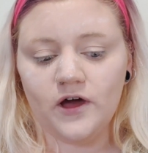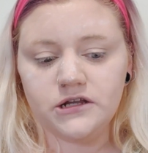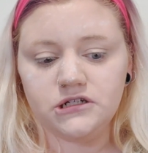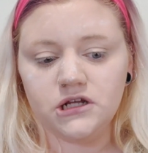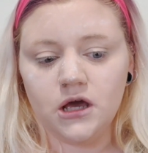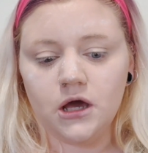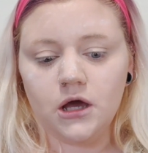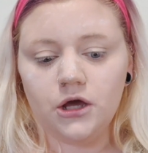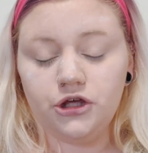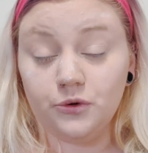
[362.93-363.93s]
that
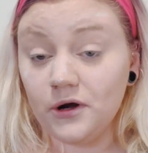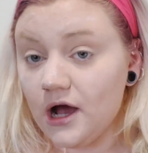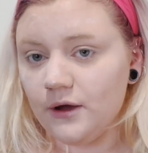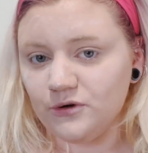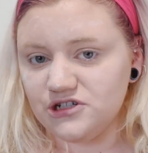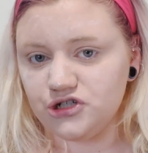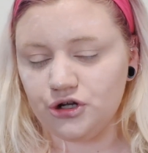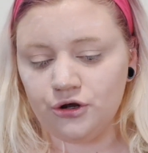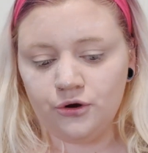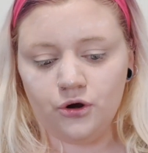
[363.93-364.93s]
you and I would
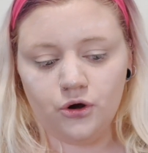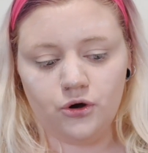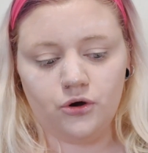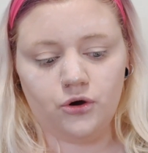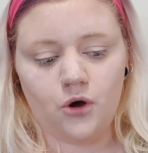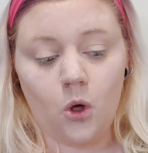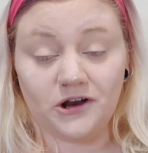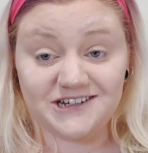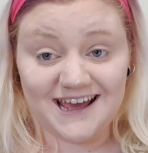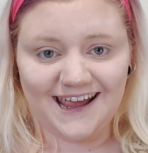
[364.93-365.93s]
do
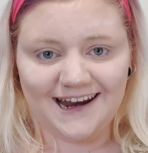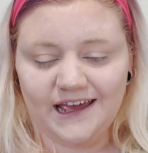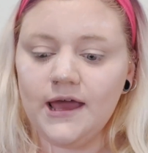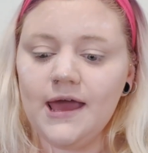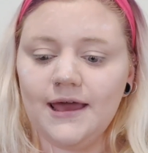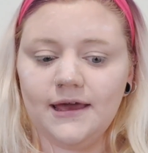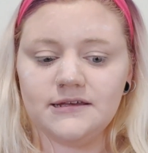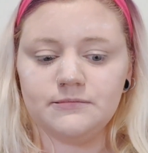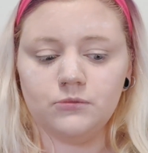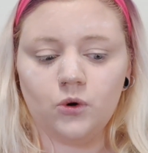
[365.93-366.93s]
on a daily. It
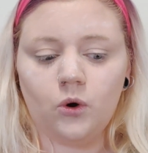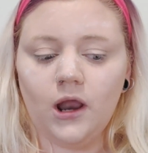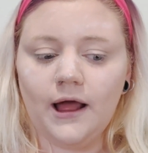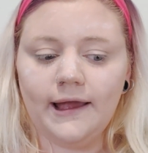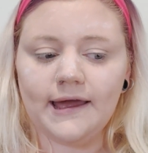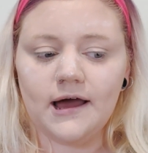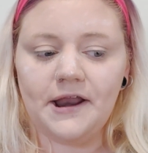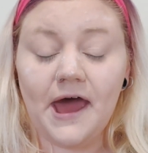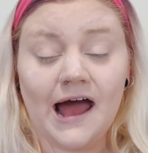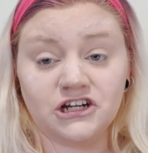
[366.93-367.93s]
is more like
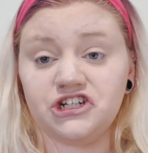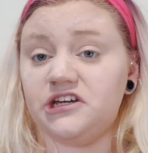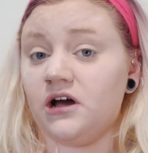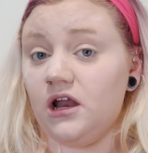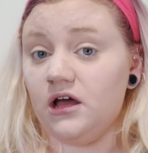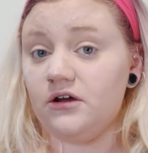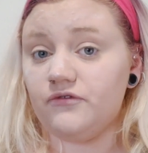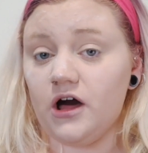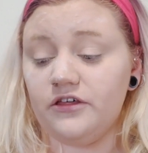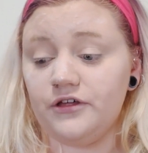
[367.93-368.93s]
an ashy color
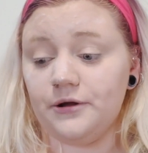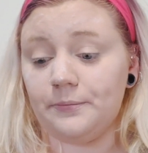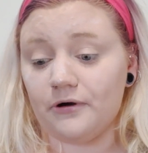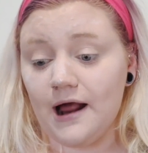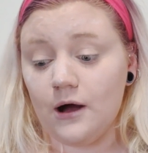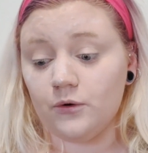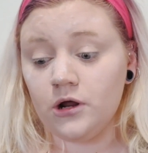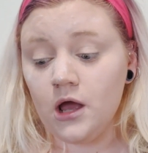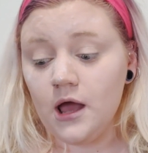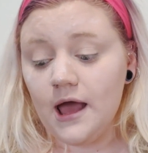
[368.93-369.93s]
rather than a
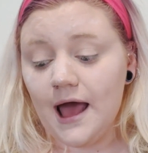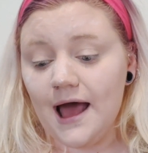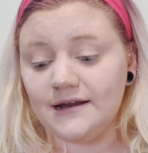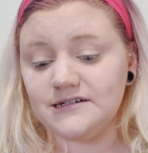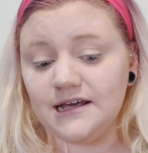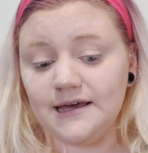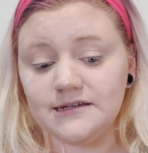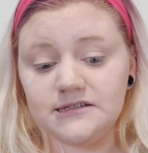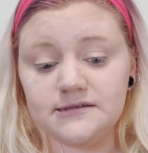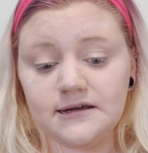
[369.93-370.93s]
brown, and it
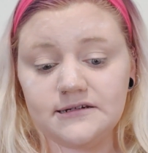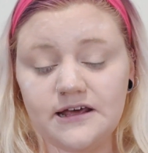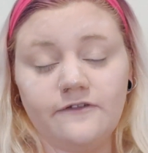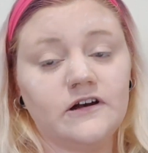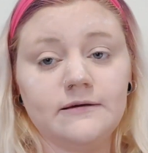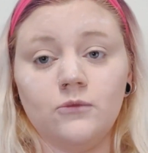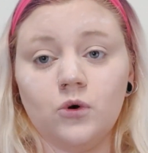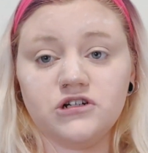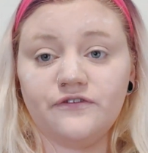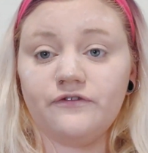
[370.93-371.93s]
is definitely
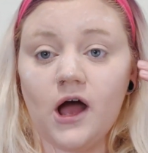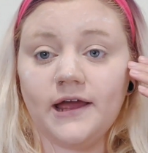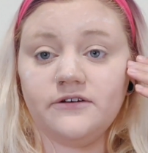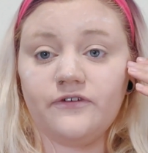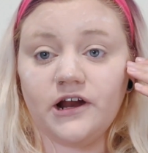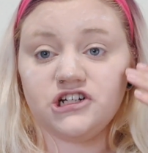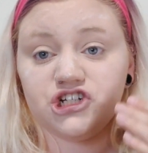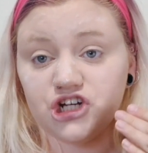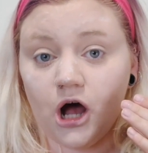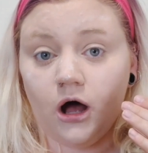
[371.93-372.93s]
more defined, very
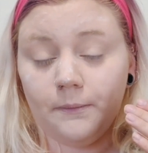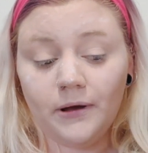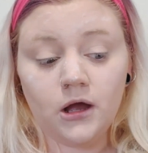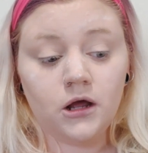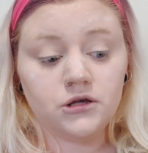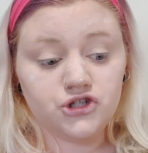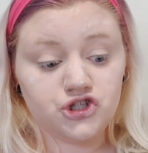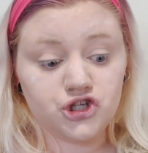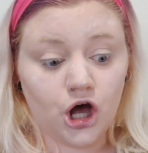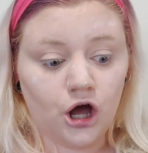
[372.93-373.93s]
sharp.
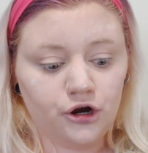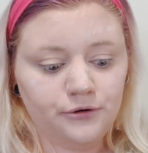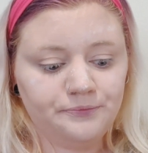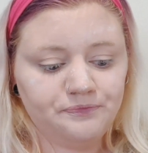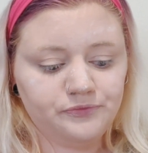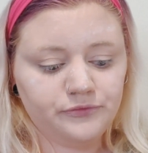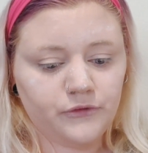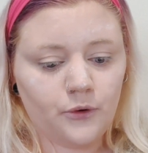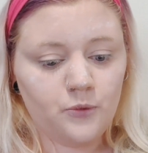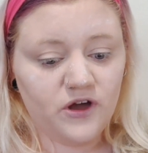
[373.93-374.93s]
So
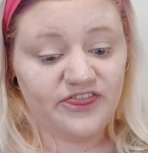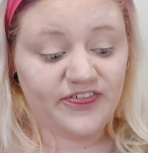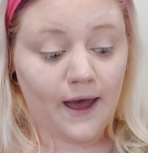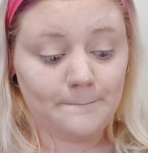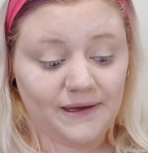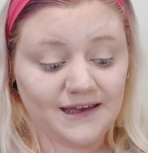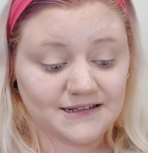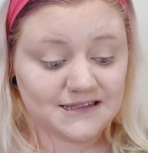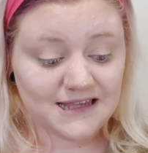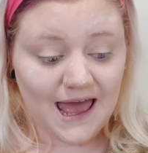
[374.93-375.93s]
with that
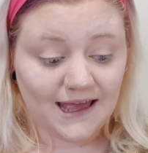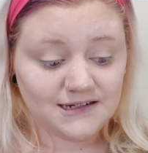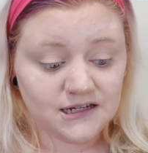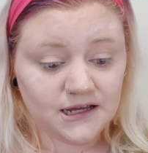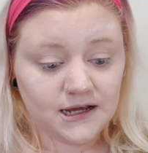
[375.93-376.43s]
being said,